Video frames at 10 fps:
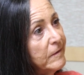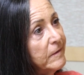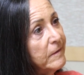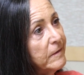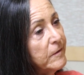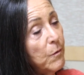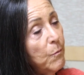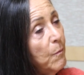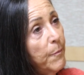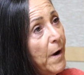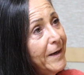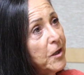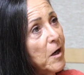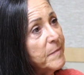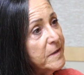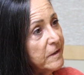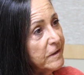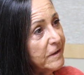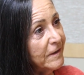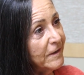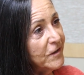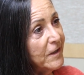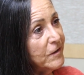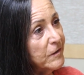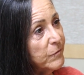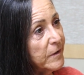Mm-hmm. So body composition changes